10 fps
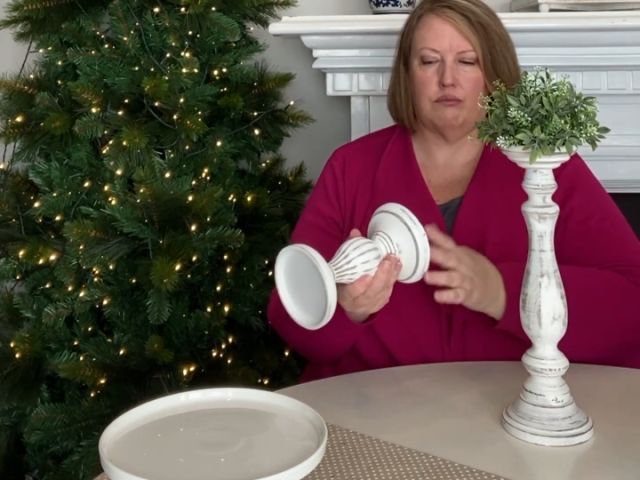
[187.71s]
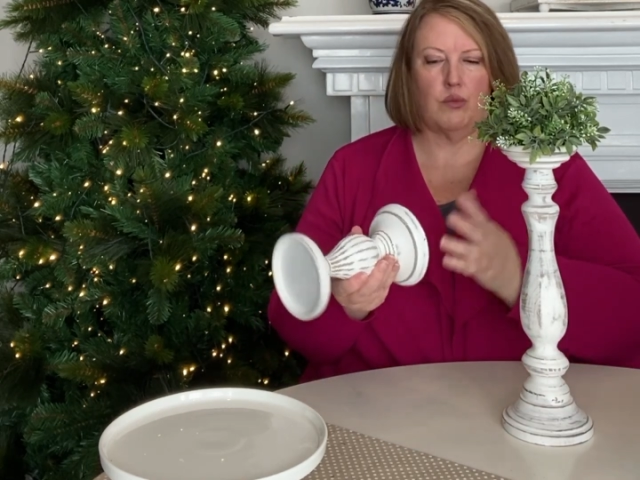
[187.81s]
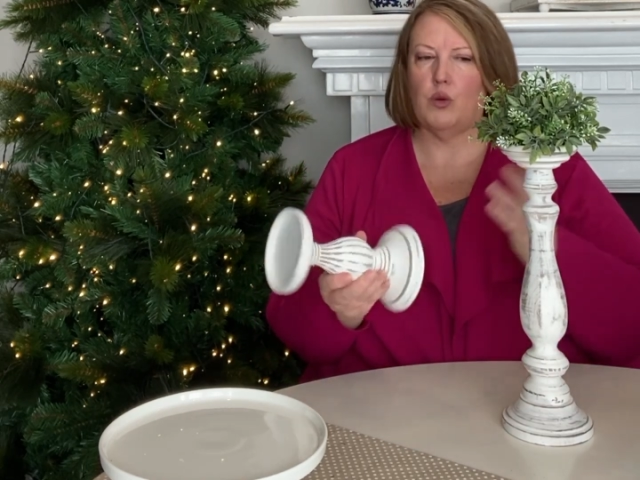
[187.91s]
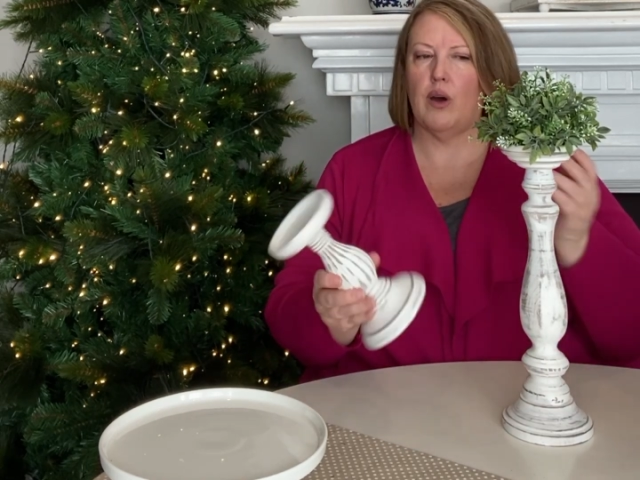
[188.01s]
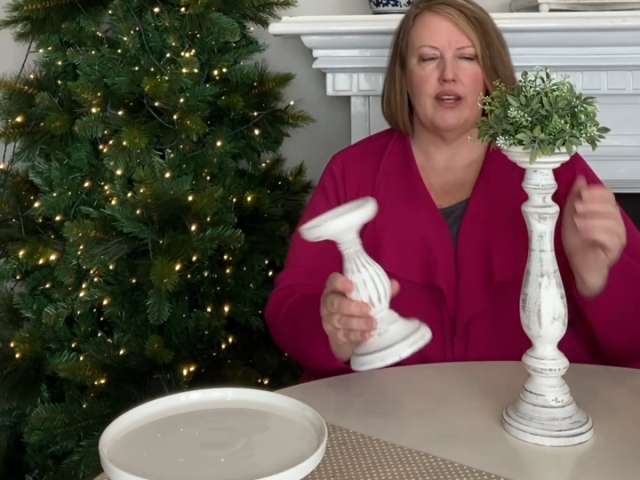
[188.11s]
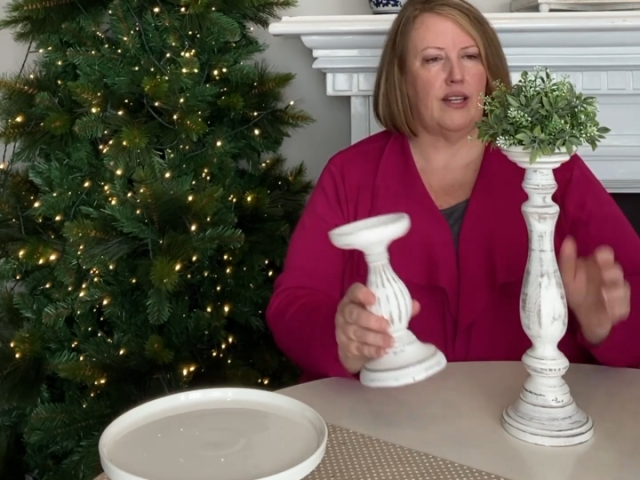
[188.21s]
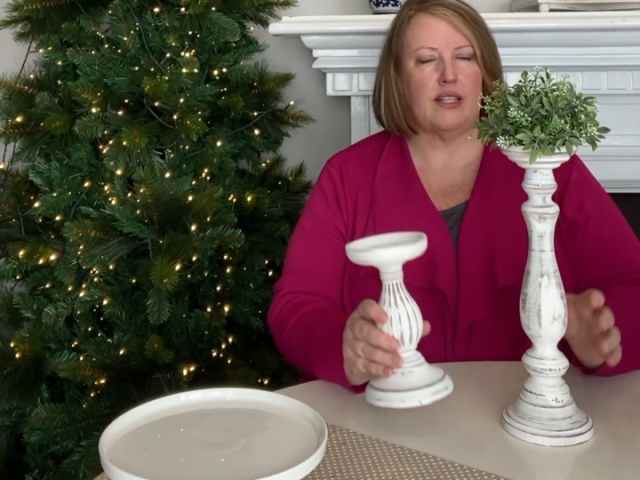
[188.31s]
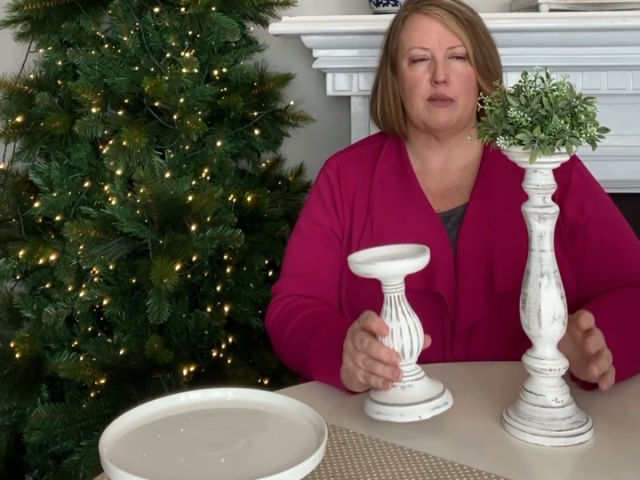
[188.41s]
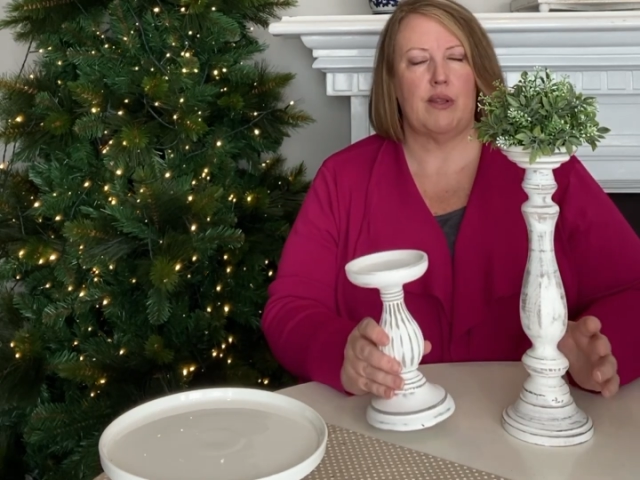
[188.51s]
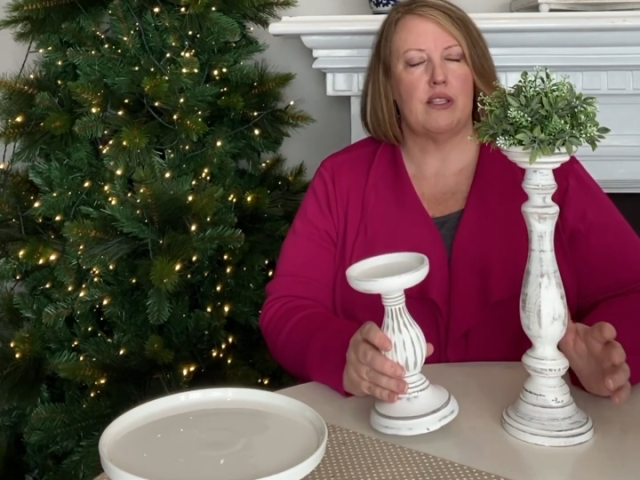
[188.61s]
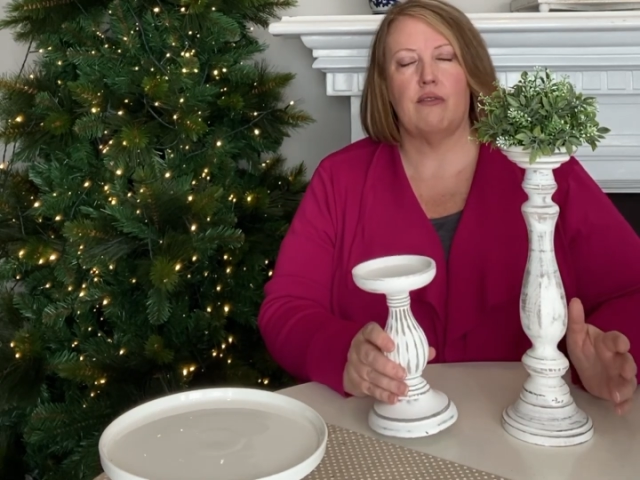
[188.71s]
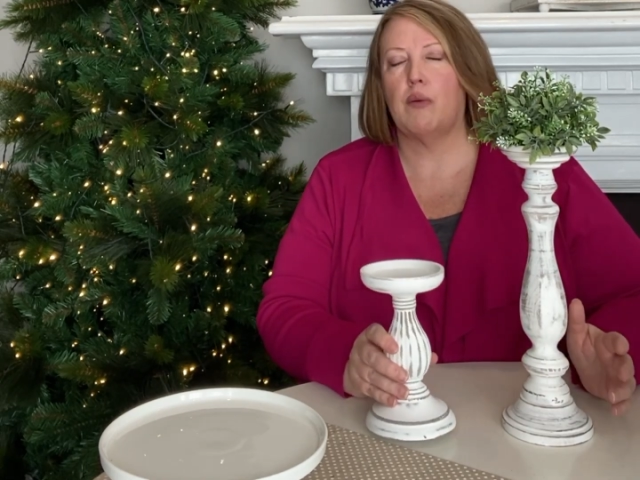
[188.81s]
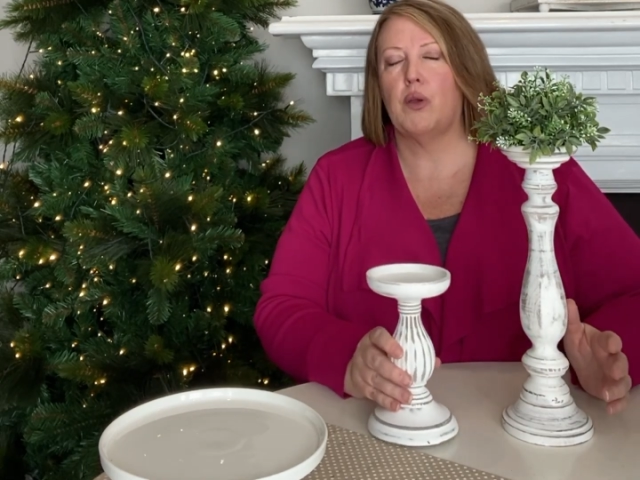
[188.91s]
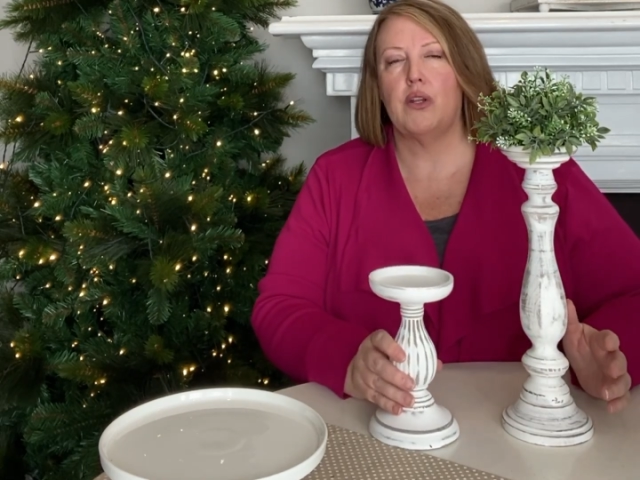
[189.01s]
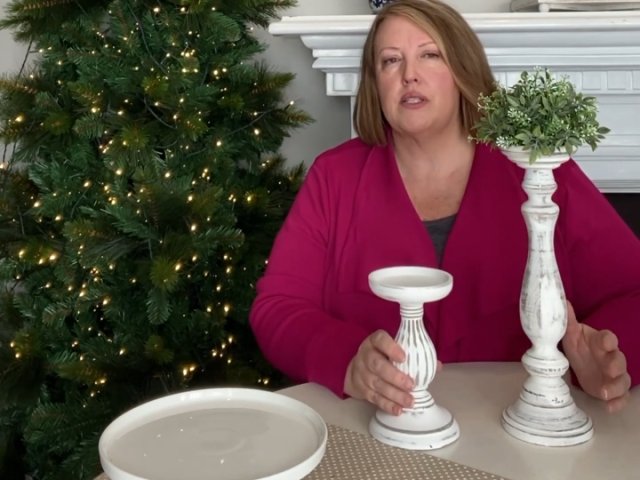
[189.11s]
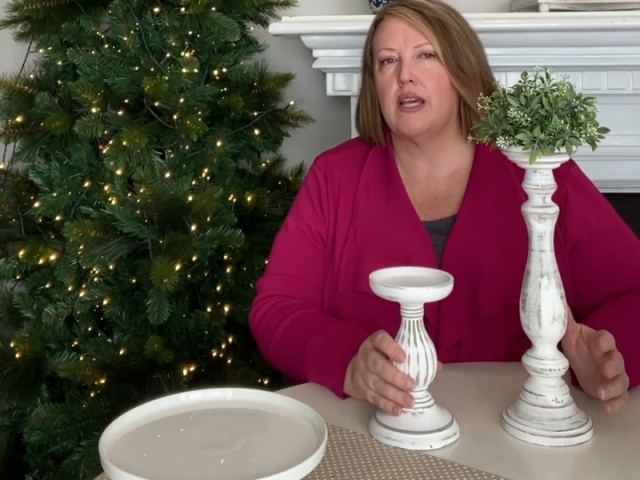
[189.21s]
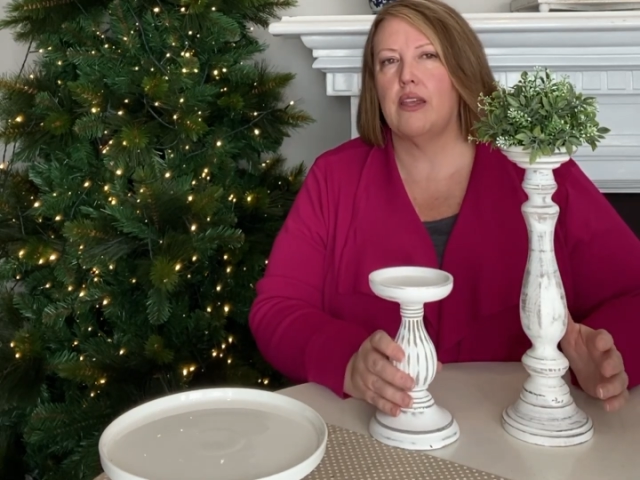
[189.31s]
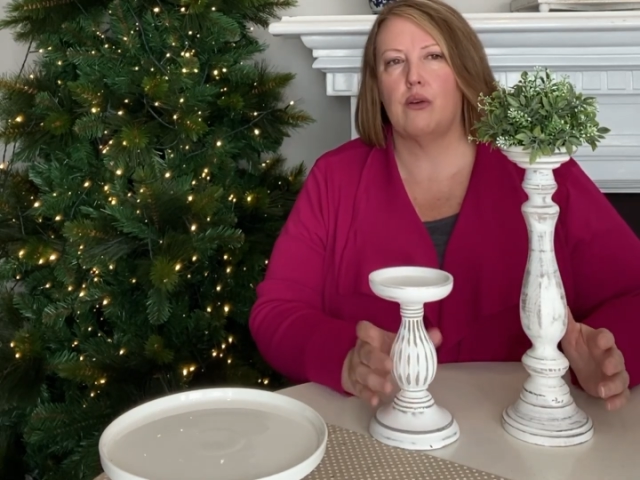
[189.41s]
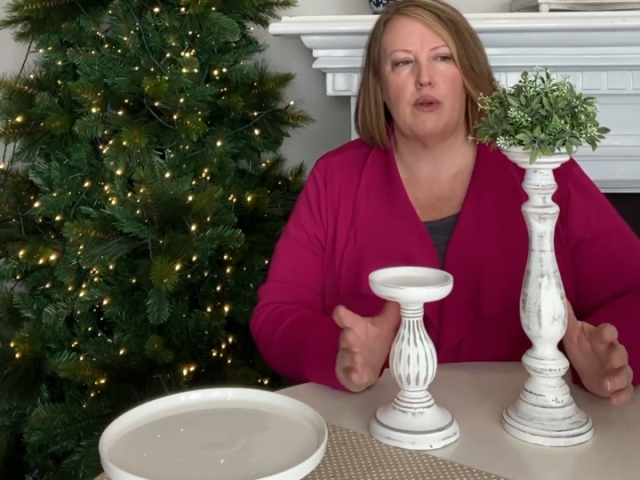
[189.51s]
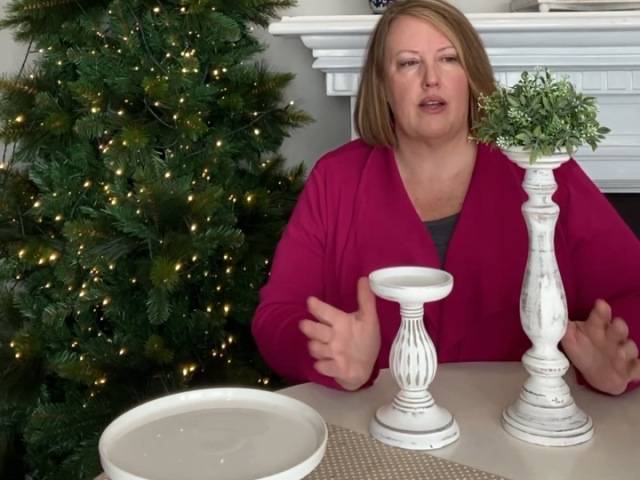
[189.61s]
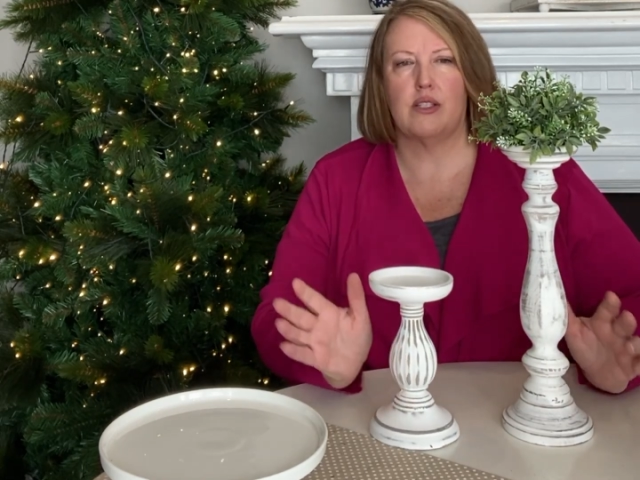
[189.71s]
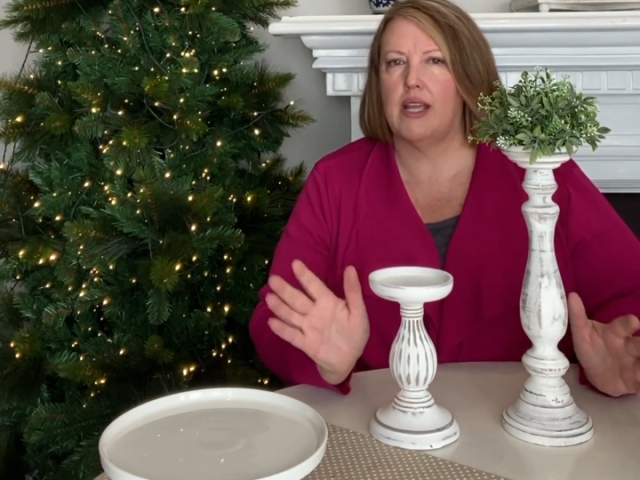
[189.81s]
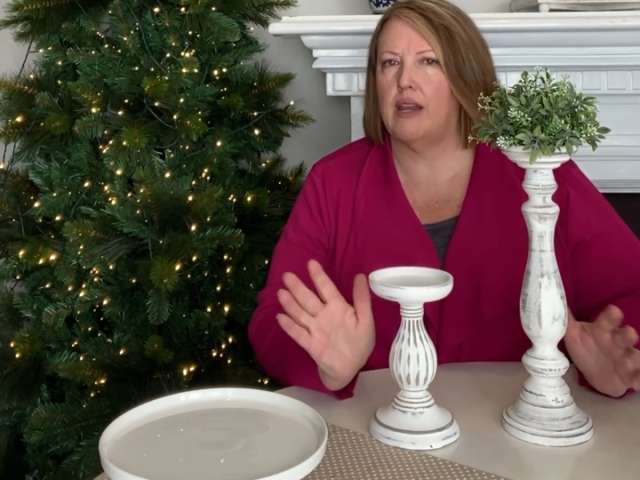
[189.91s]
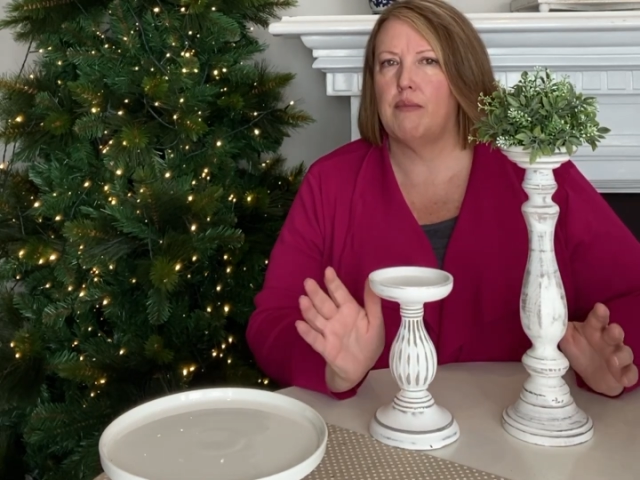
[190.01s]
quite inexpensive. I'm going to say they're around $10,